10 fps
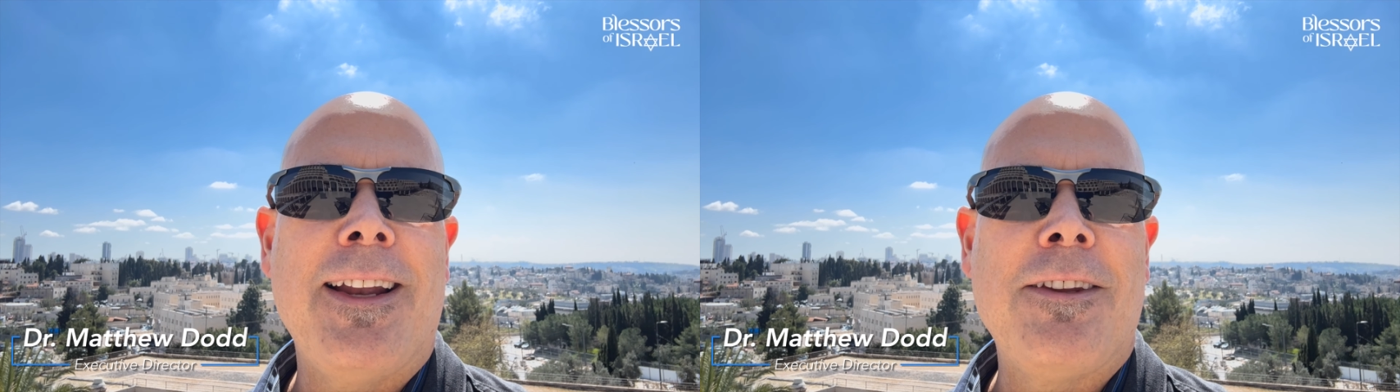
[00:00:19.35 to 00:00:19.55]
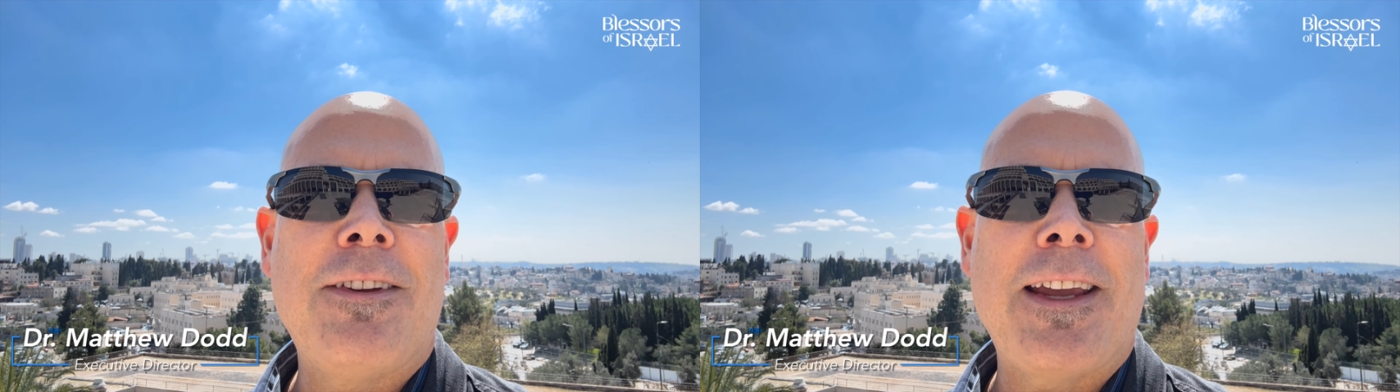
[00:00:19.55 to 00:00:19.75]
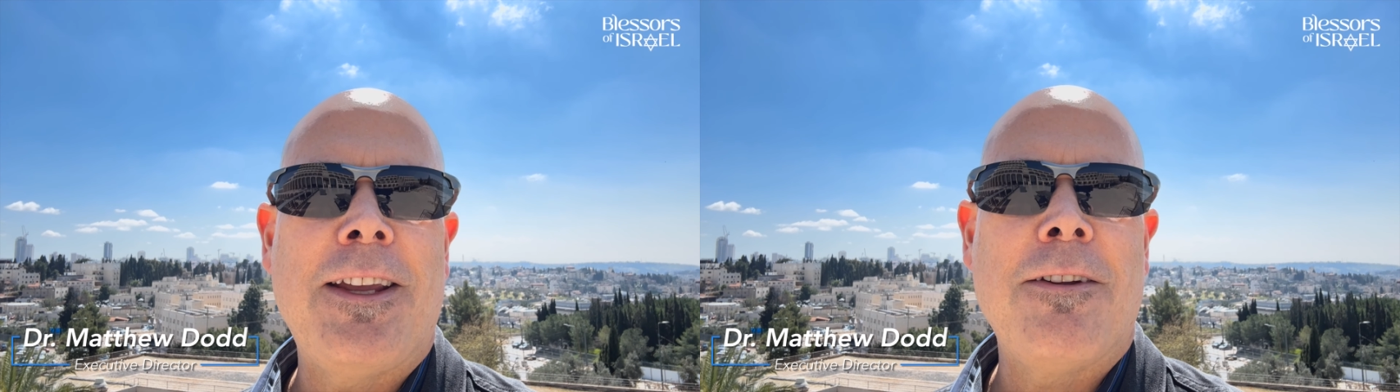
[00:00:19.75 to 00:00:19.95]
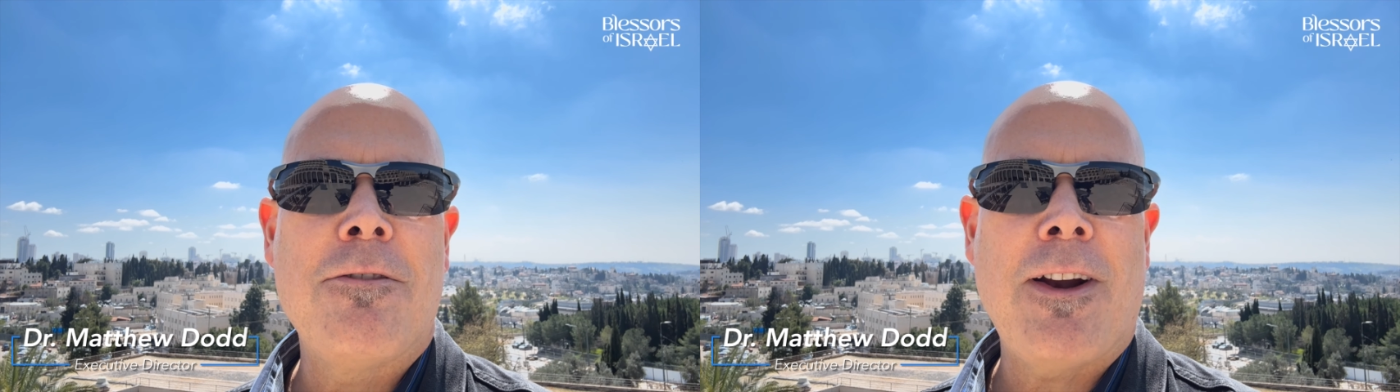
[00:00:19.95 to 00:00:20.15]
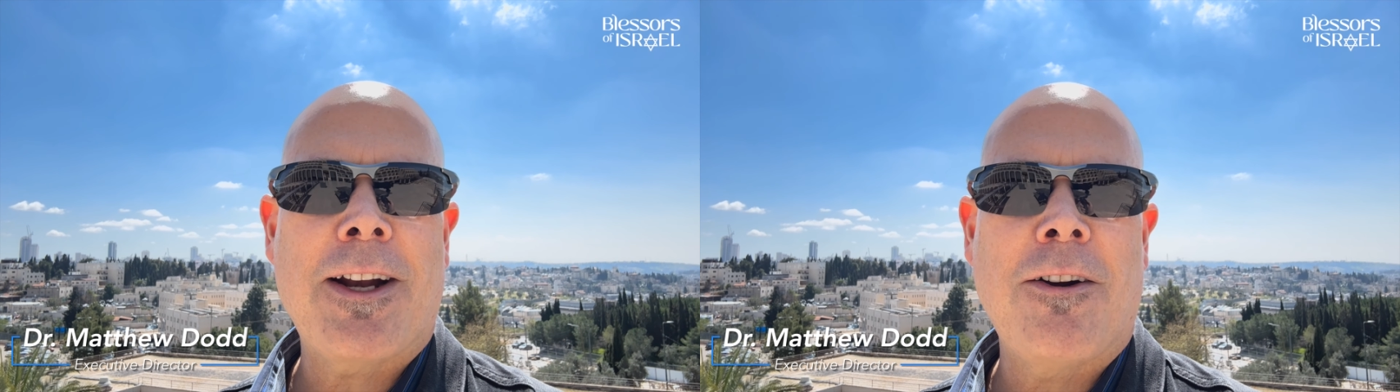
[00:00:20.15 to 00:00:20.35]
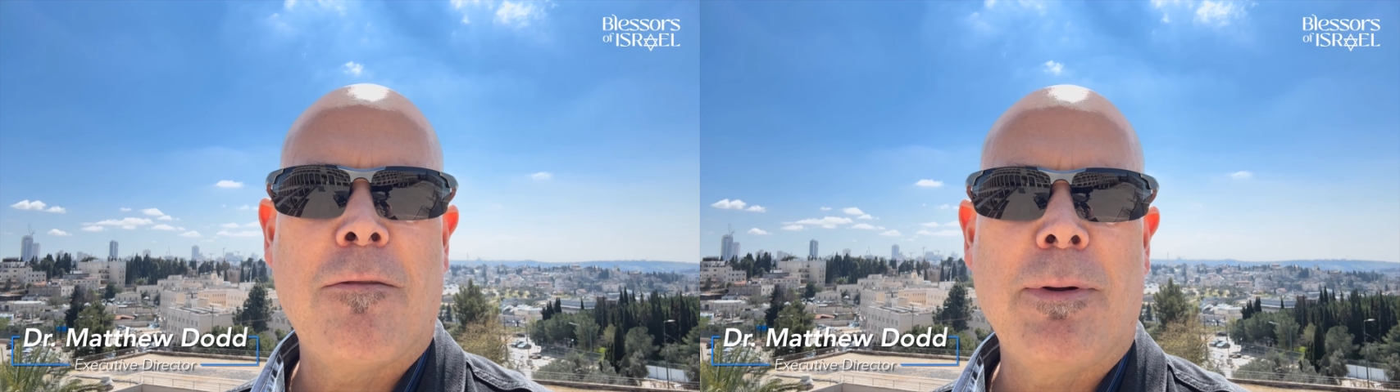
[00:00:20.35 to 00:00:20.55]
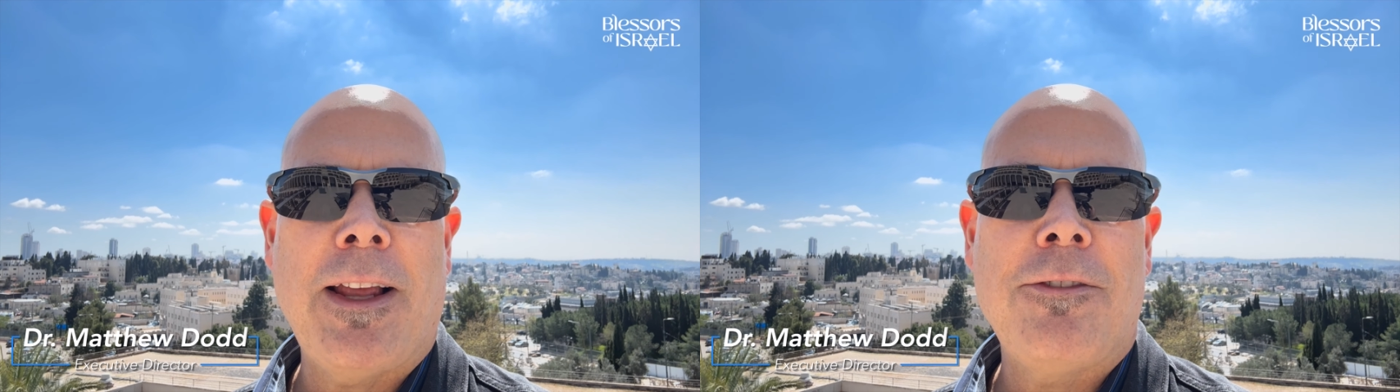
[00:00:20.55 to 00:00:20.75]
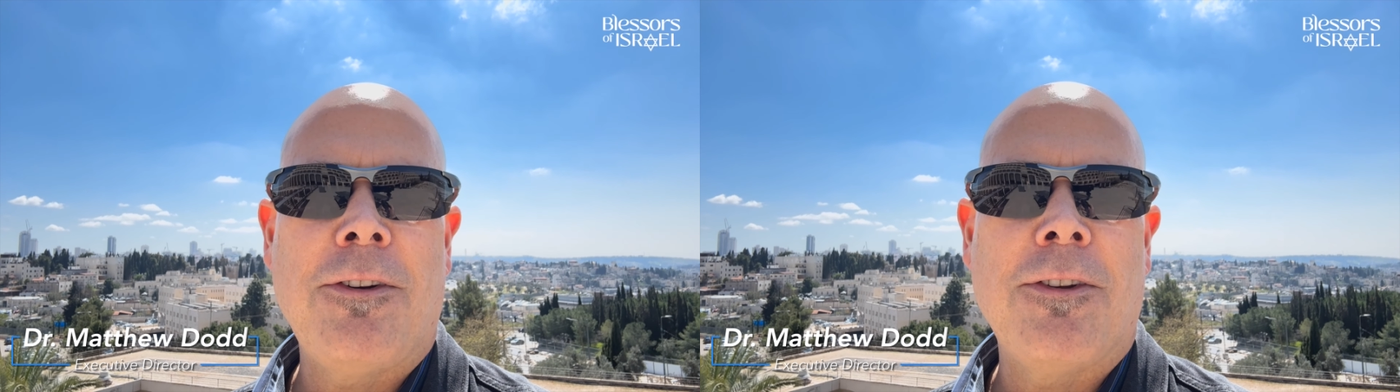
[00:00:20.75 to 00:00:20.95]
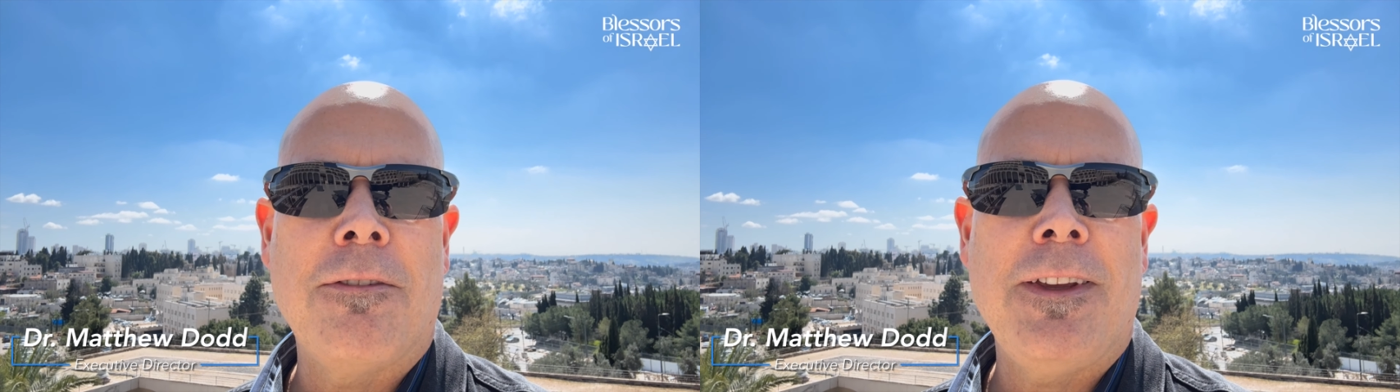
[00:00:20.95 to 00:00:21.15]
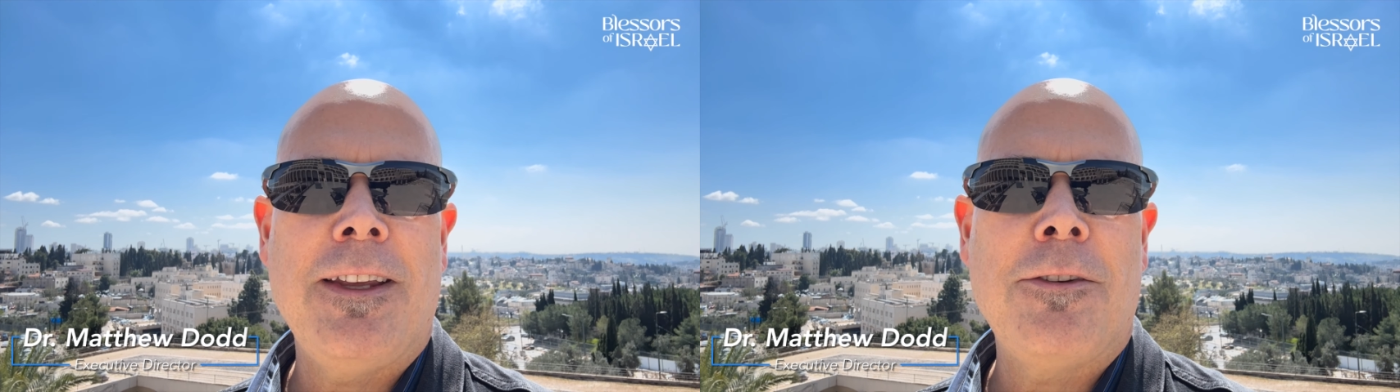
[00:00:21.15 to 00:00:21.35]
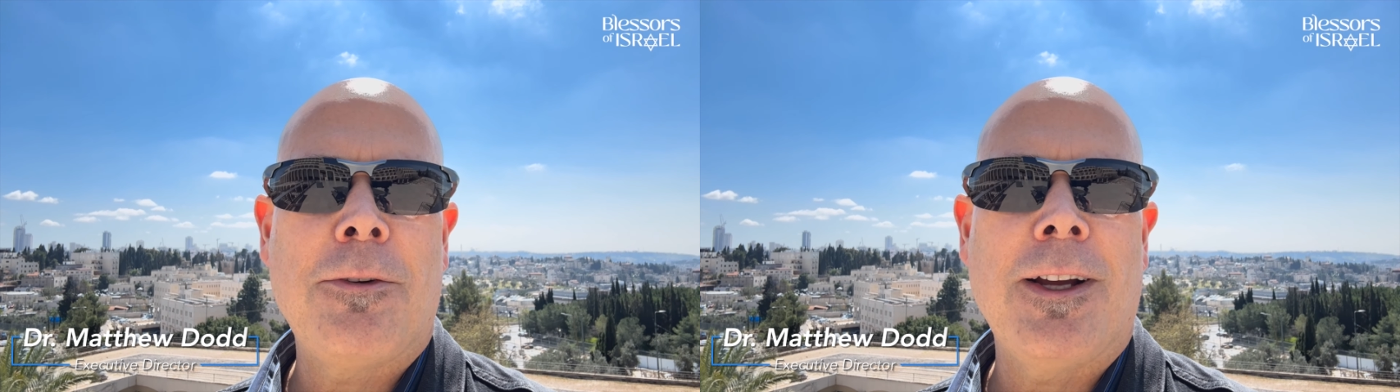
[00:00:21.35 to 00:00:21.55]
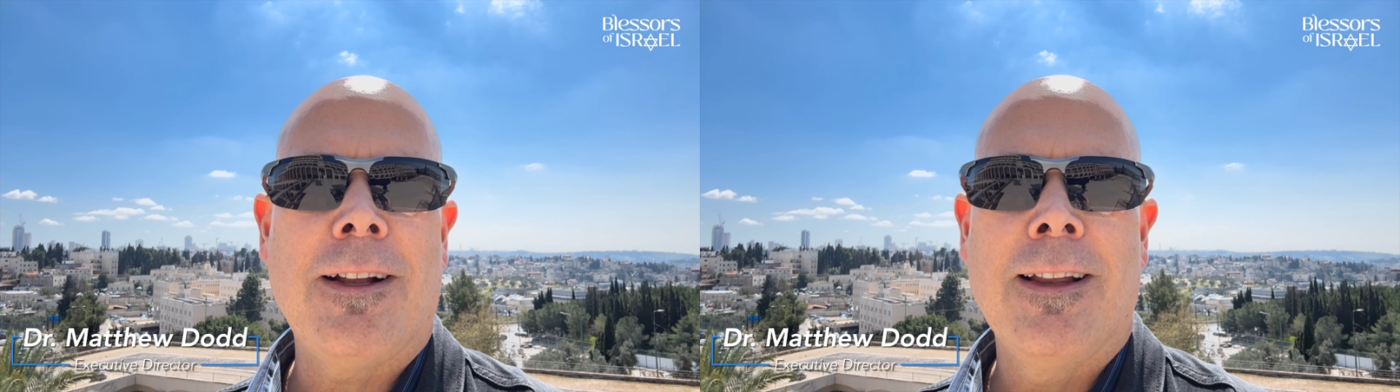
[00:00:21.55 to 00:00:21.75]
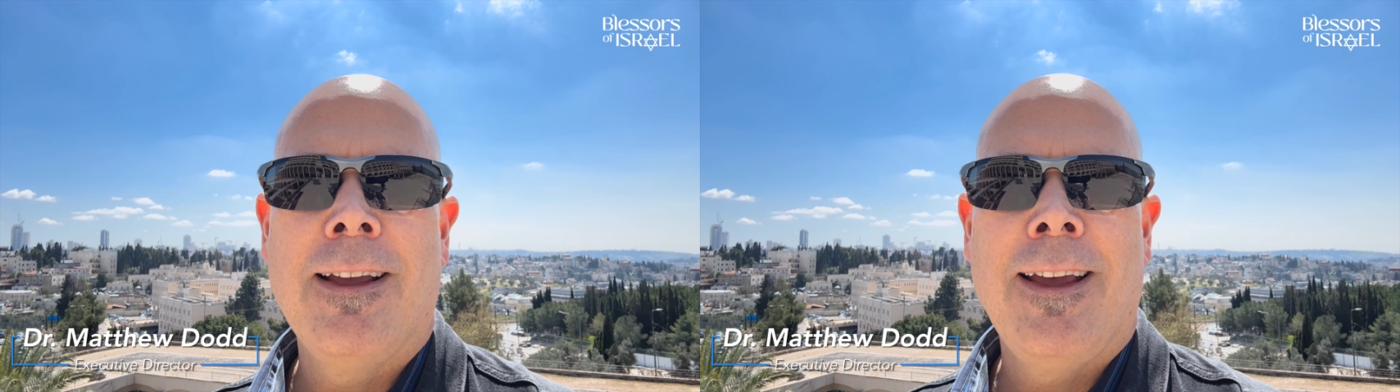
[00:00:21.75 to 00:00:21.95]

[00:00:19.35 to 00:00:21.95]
Executive Director of Blessors of Israel,